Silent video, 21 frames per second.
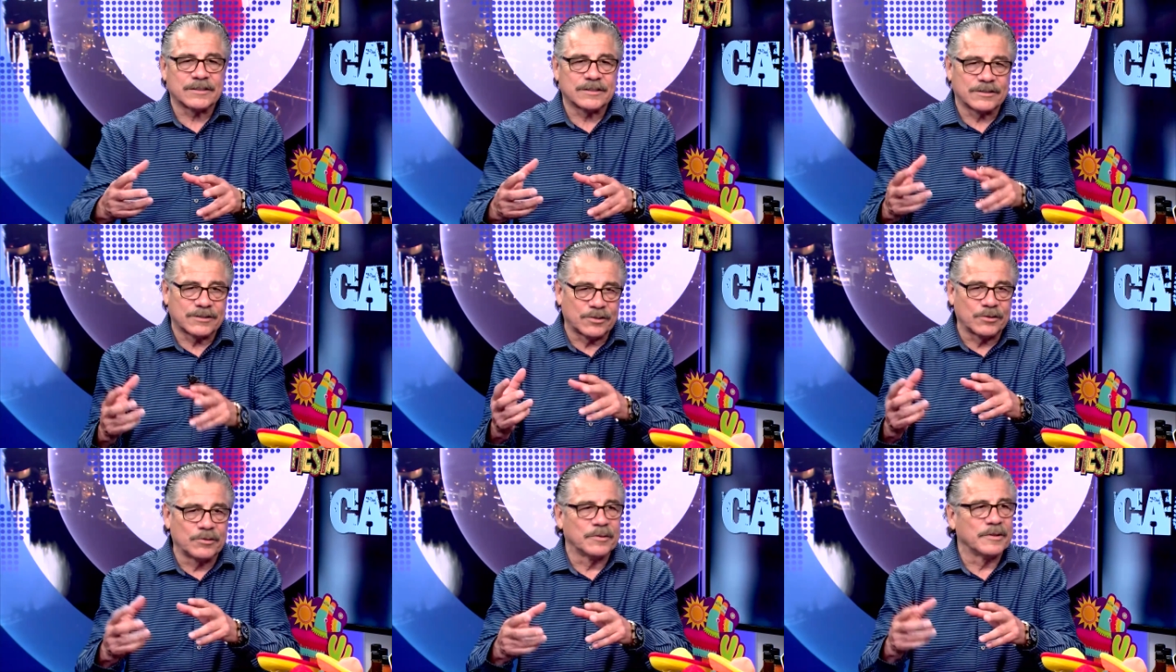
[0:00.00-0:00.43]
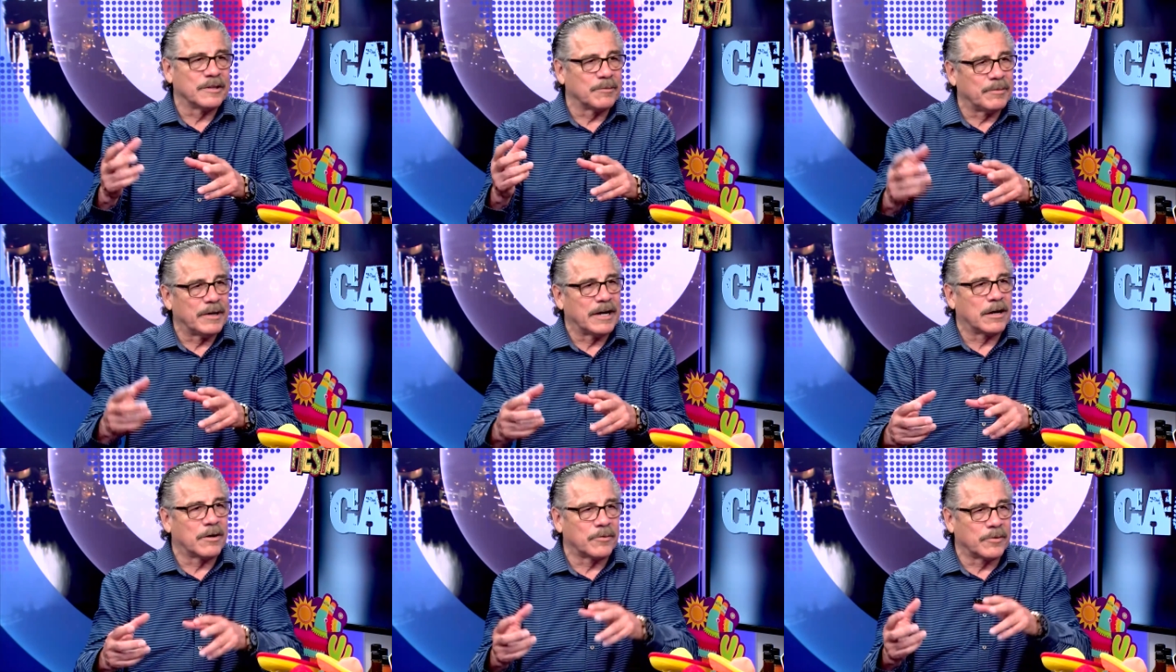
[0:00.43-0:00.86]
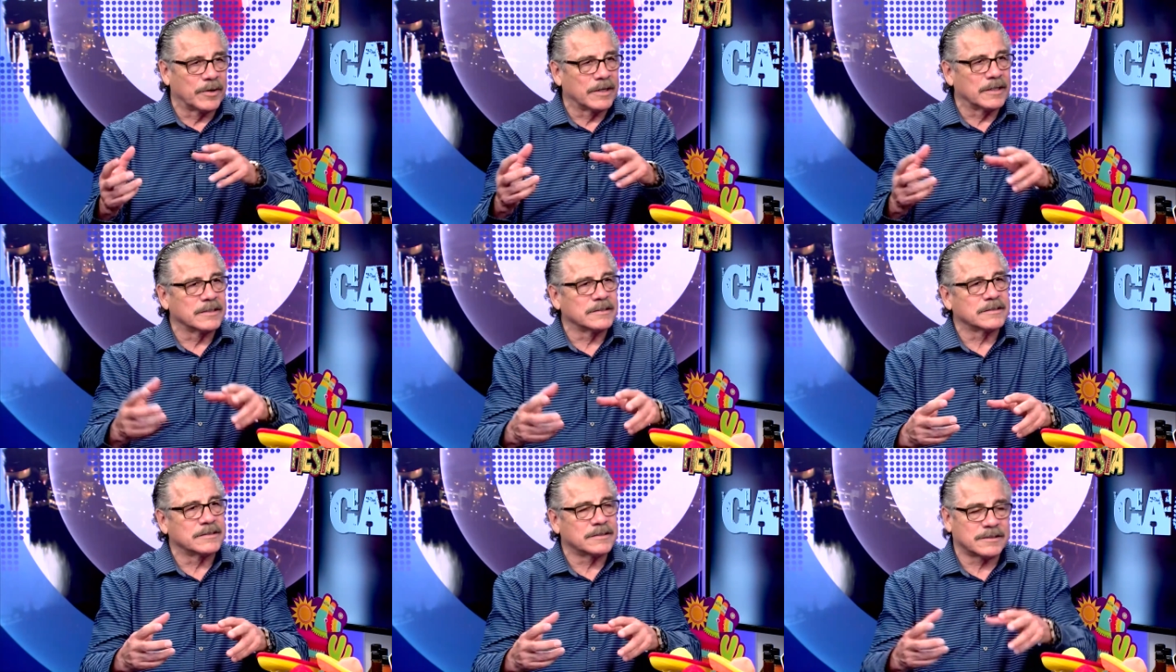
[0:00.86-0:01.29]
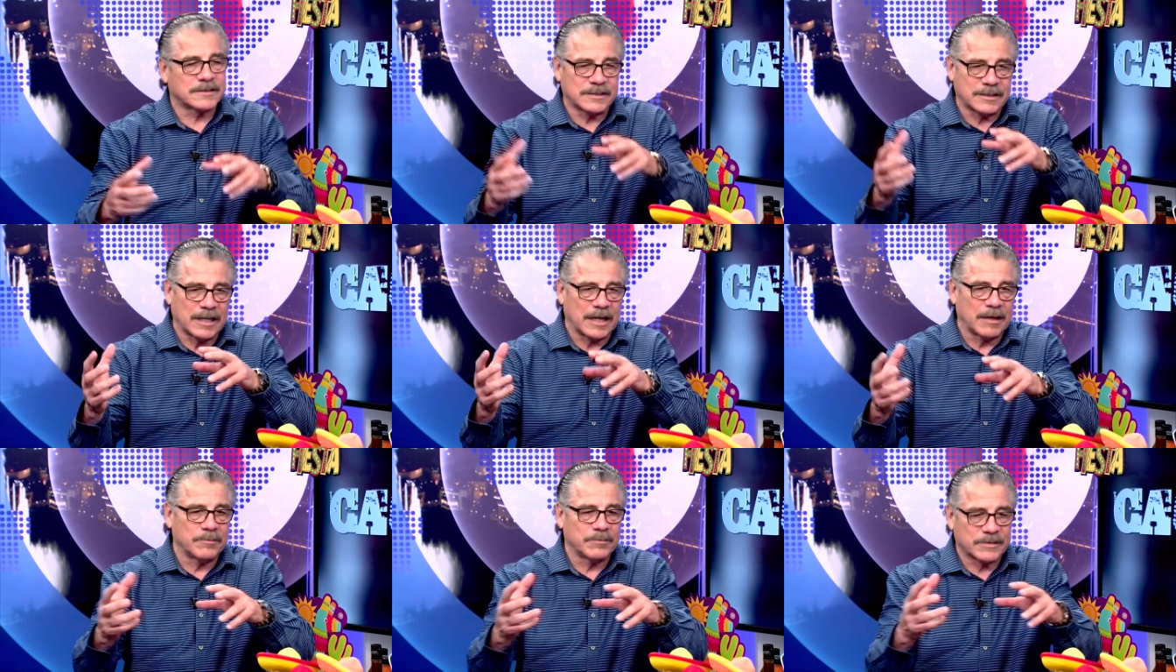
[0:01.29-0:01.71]
to me, the bell rings.
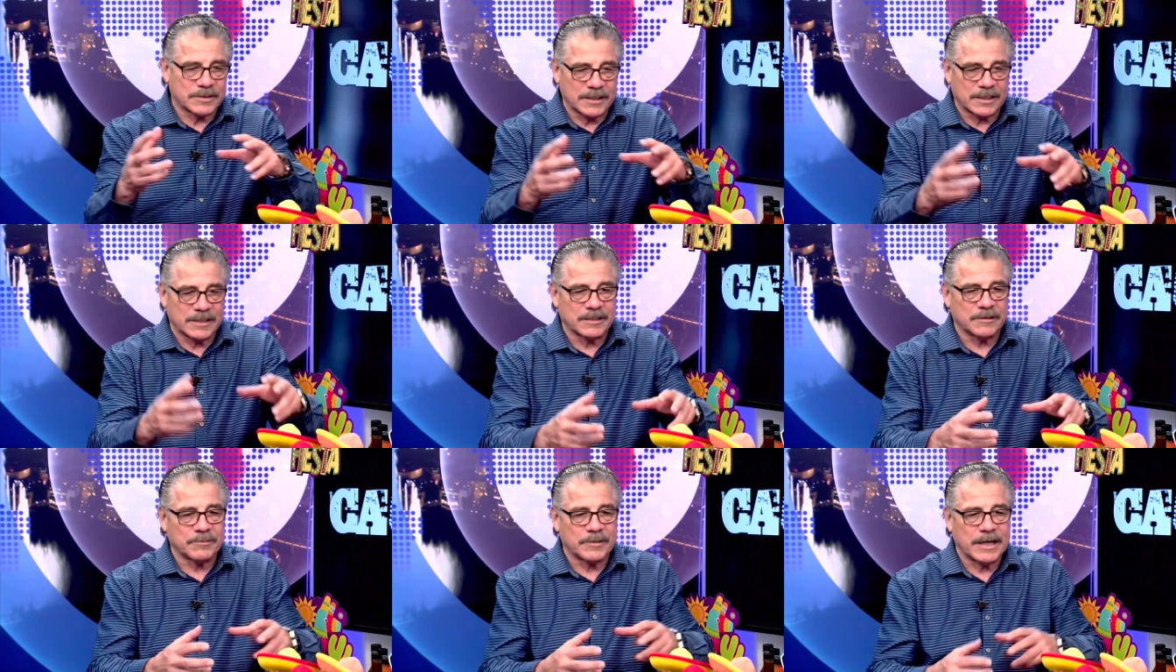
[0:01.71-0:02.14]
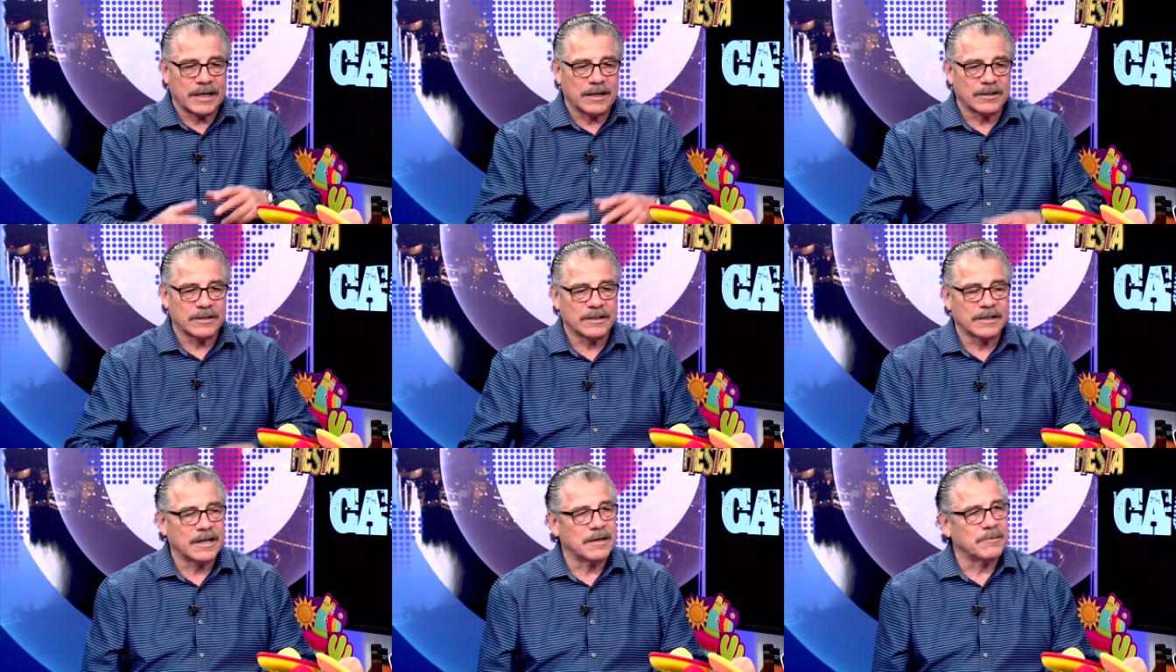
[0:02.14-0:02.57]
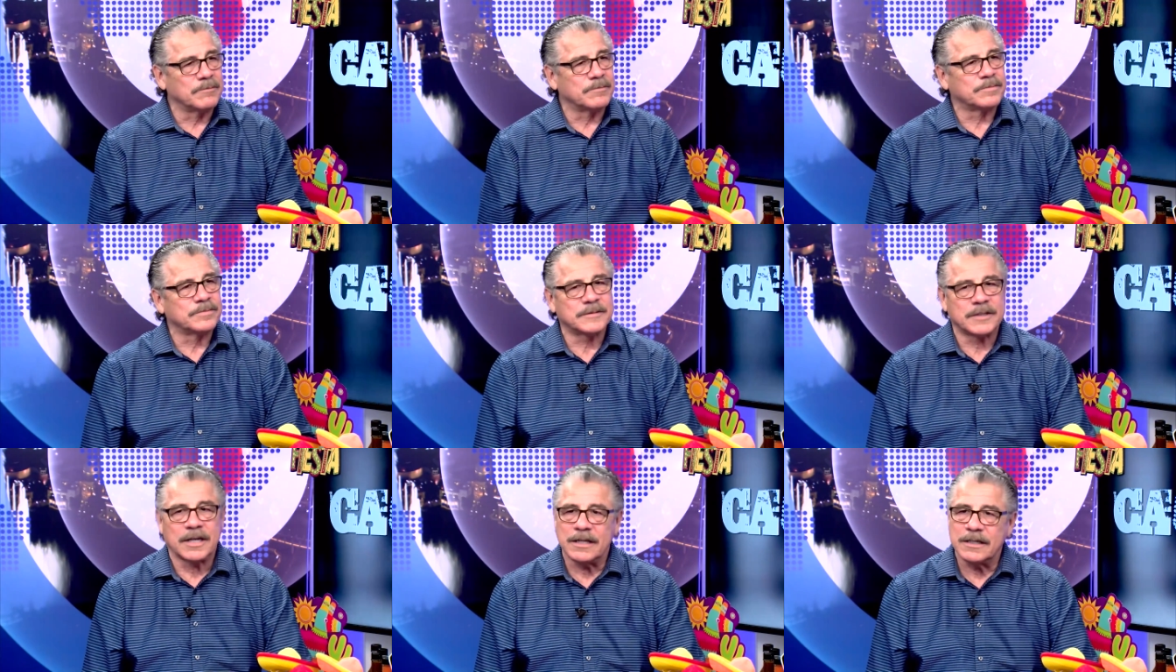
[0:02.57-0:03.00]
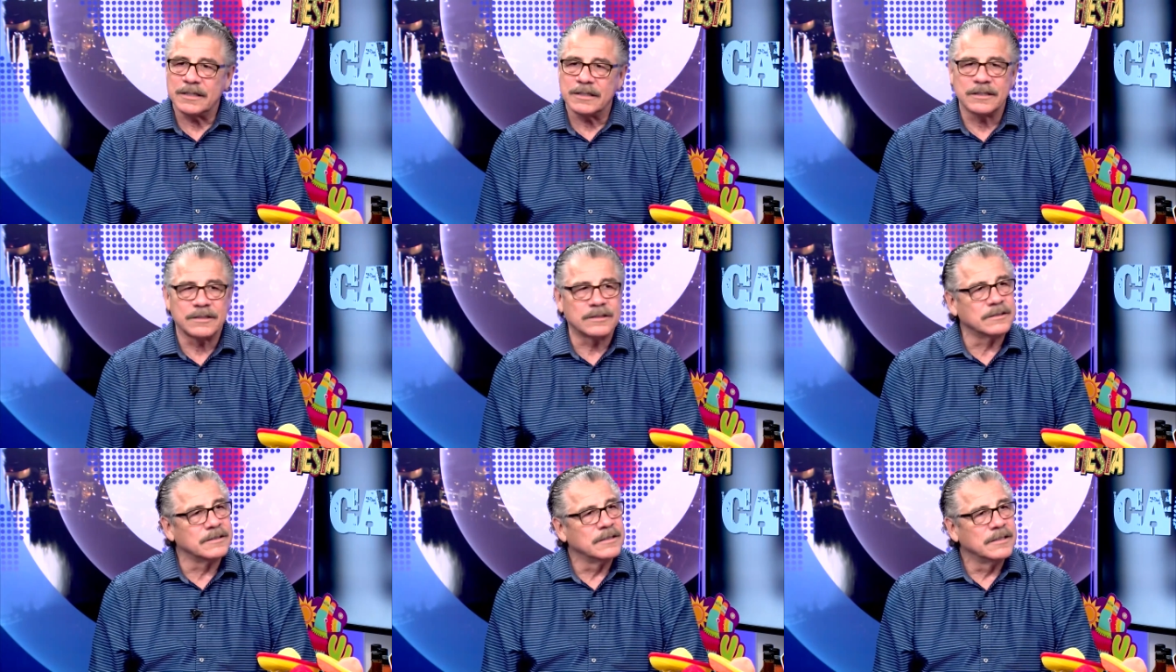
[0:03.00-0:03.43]
I'm sitting him down, and I'm
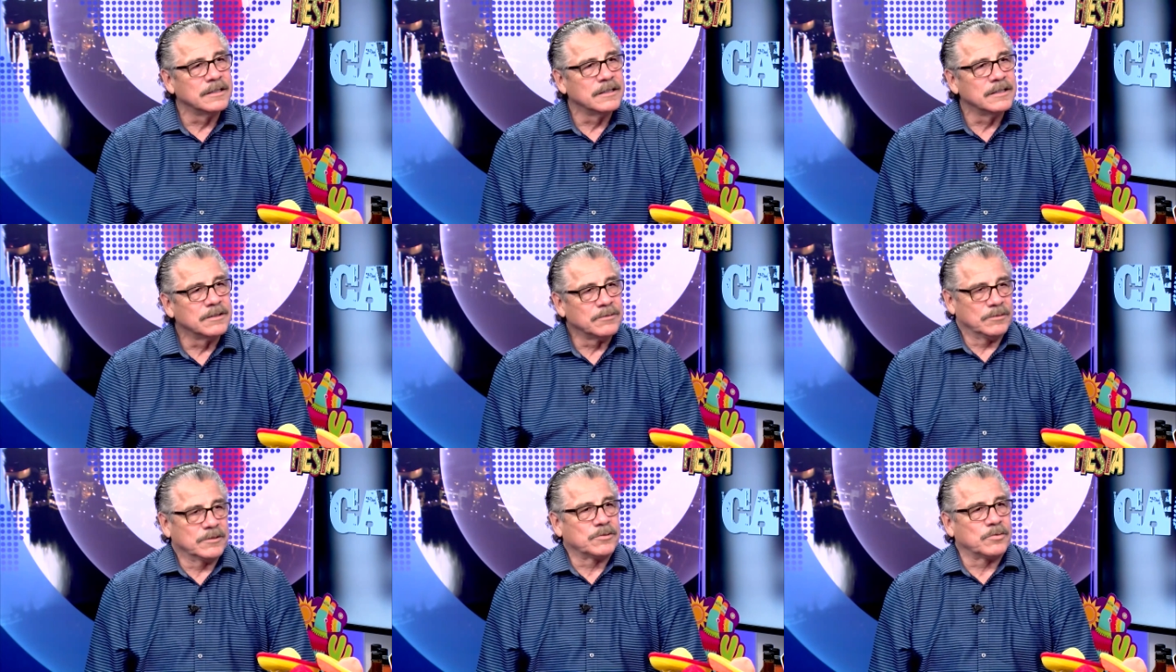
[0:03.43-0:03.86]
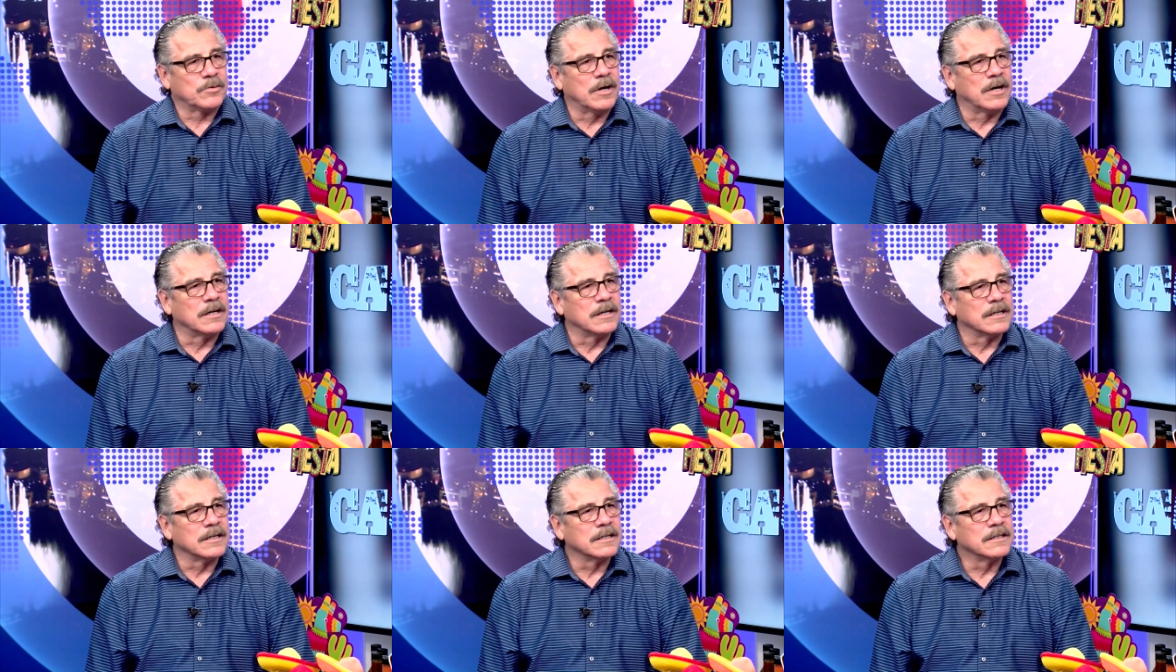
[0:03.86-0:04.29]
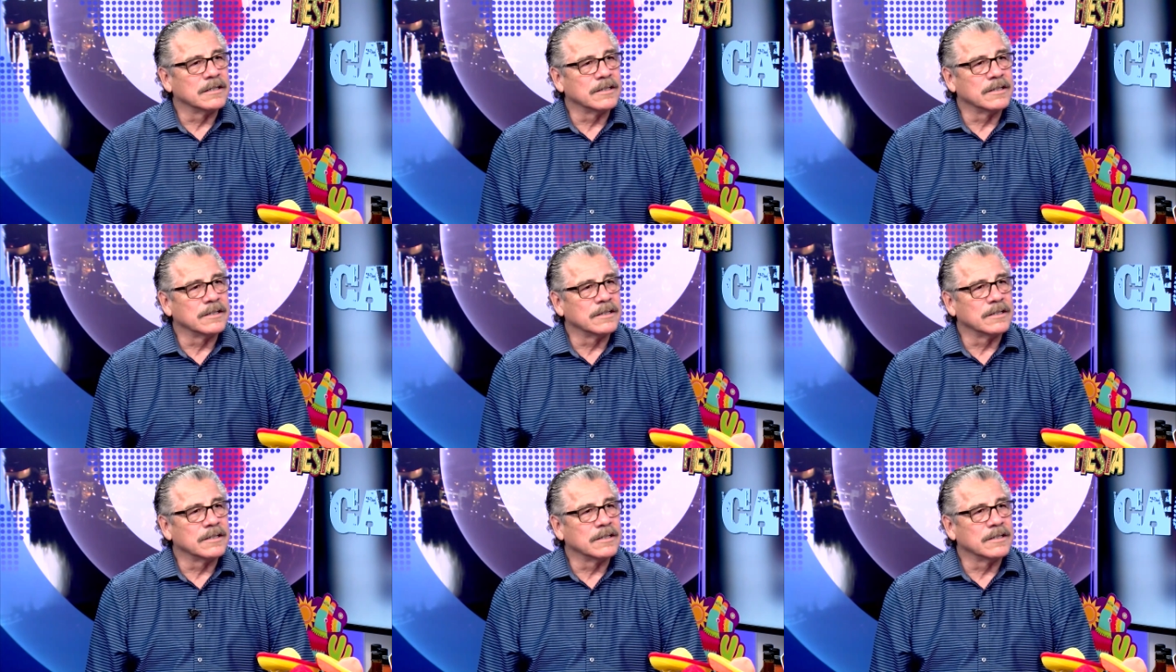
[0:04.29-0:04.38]
saying, what's wrong?